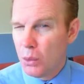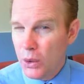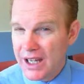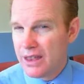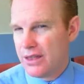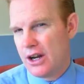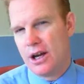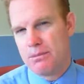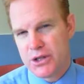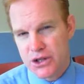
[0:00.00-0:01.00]
weak, then I
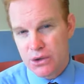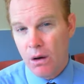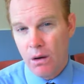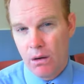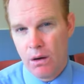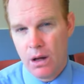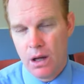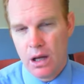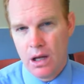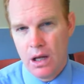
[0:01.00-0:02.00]
am strong.
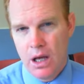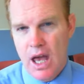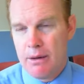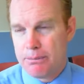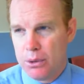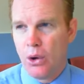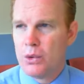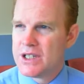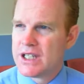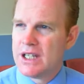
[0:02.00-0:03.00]
And Paul
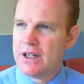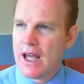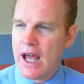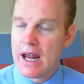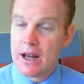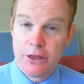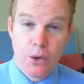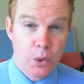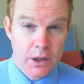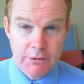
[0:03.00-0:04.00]
was had a
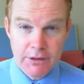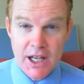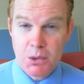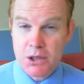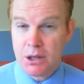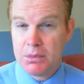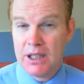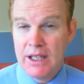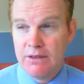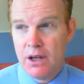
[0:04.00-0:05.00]
thorn in the flesh, which I
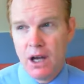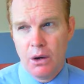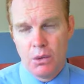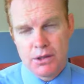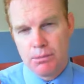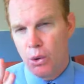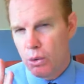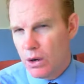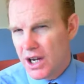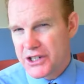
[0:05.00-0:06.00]
believe was poor
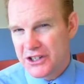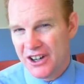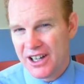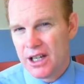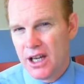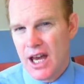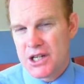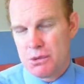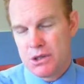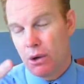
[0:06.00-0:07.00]
eyesight as
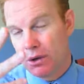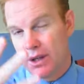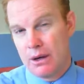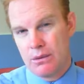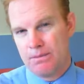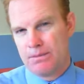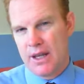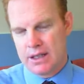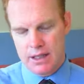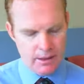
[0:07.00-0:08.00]
a result of
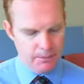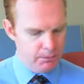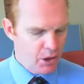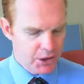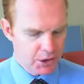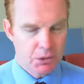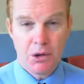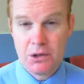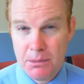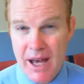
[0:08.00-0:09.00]
that blinding on the road
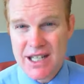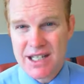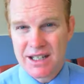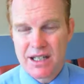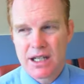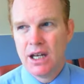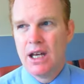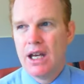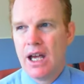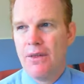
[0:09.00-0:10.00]
to Damascus.
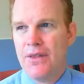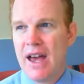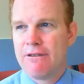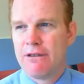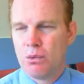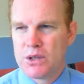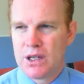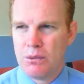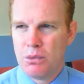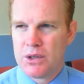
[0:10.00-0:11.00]
And that was
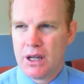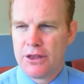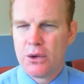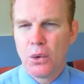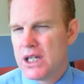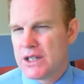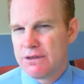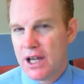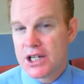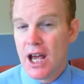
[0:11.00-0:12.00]
a thorn in his
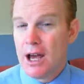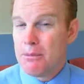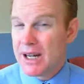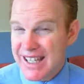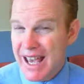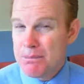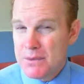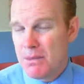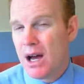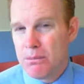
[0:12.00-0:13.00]
flesh, but it kept
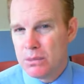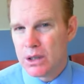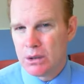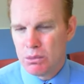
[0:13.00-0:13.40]
him humble. It